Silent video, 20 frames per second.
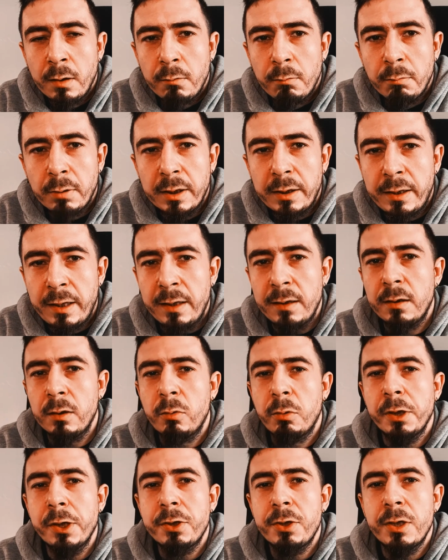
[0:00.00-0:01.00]
But then the
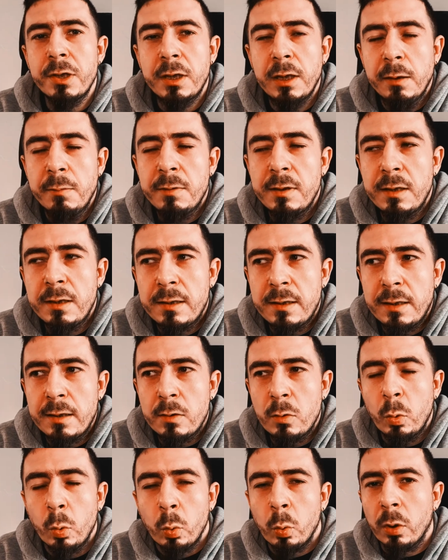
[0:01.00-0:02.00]
question comes and
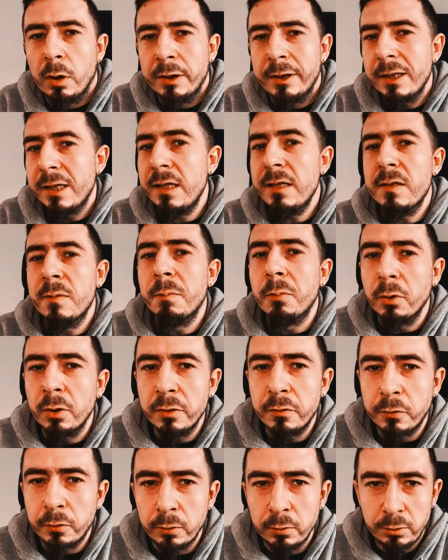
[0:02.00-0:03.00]
says, what is
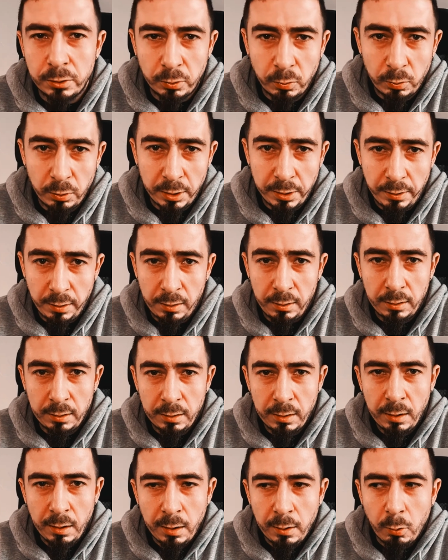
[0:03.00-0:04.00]
portfolio worthy?
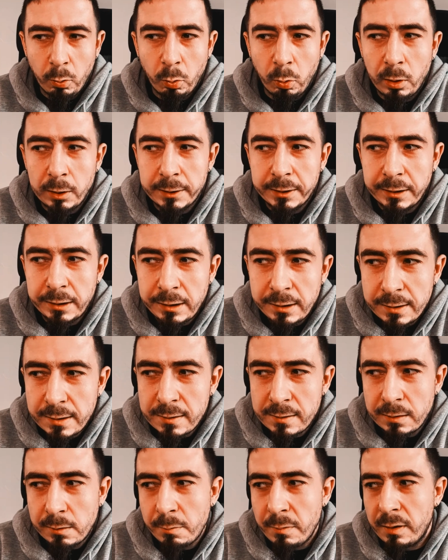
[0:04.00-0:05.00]
What is
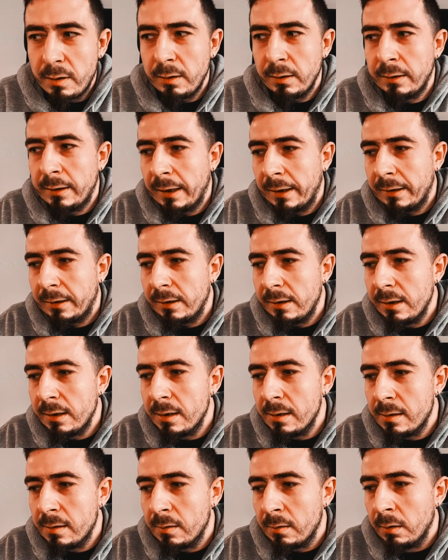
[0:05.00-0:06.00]
something that
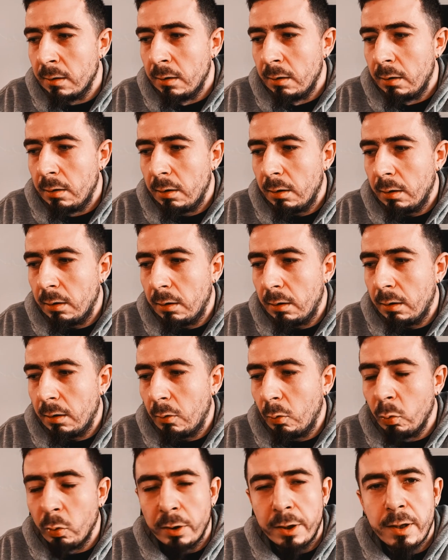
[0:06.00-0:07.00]
is
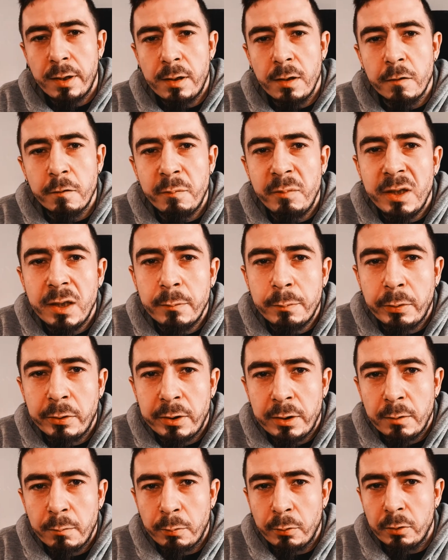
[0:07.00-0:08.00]
worthy of being put
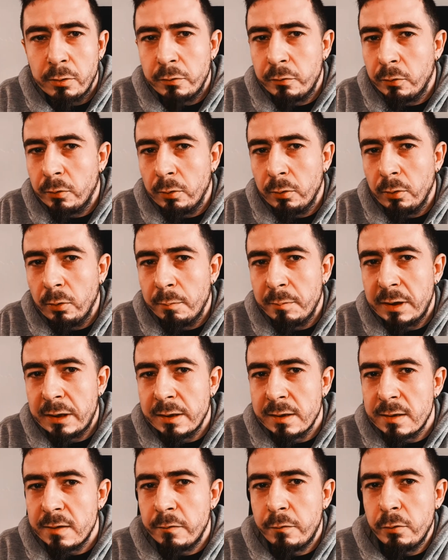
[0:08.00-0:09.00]
in a portfolio?
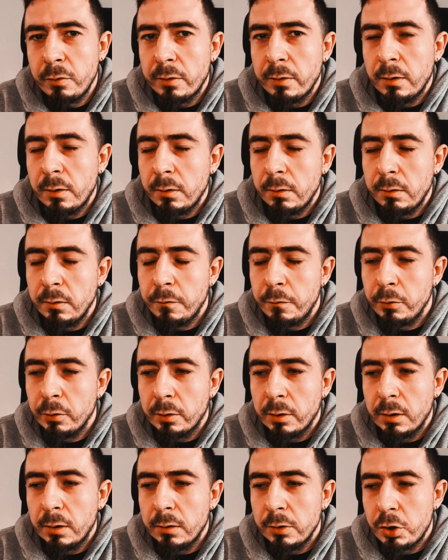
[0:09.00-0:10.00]
Because if
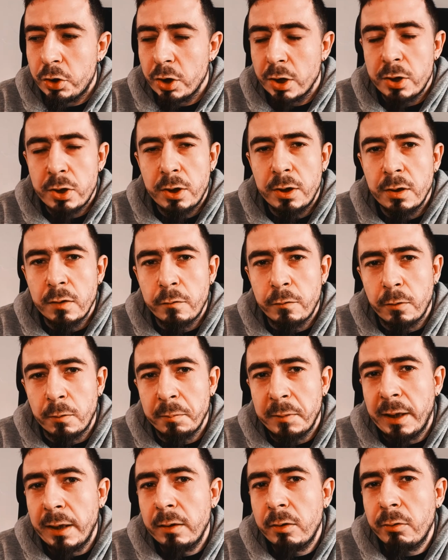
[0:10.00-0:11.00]
you're judging it from
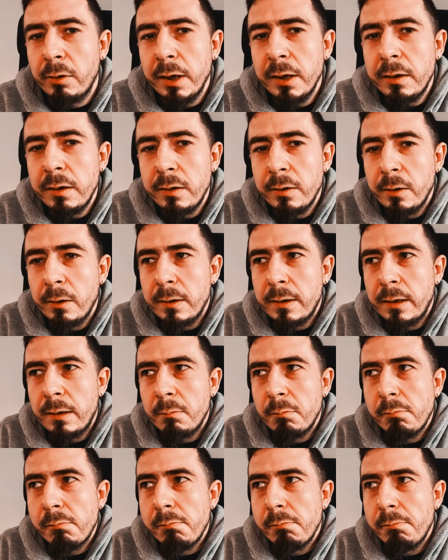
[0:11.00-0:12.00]
that criteria,
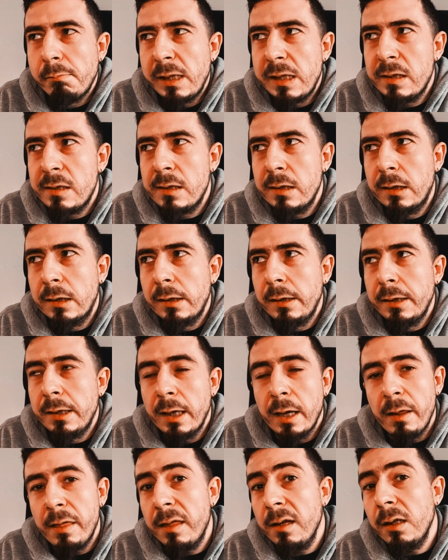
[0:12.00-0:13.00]
then basically
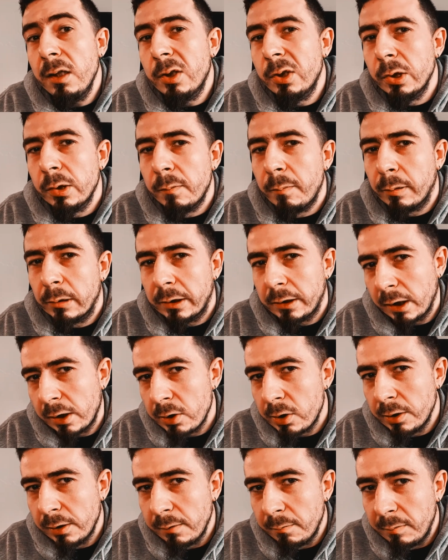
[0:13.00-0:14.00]
nothing could
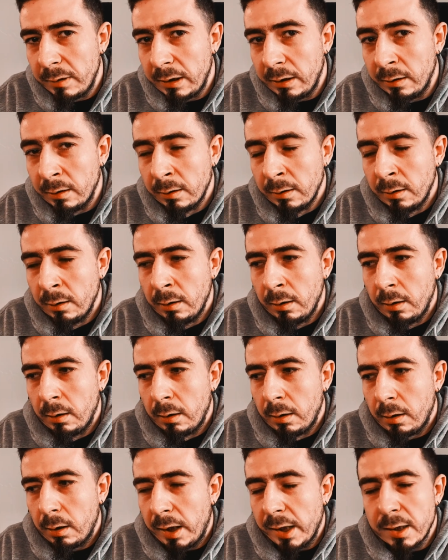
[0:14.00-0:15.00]
potentially be
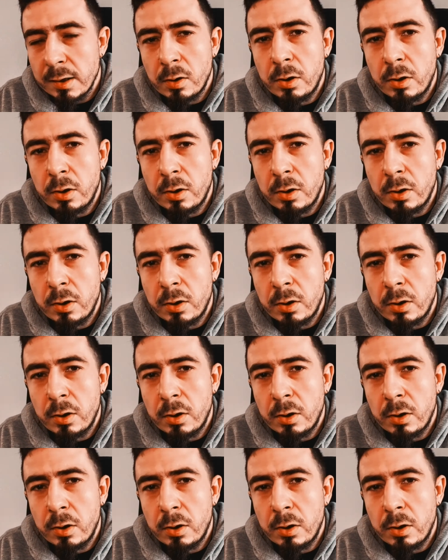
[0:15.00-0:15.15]
as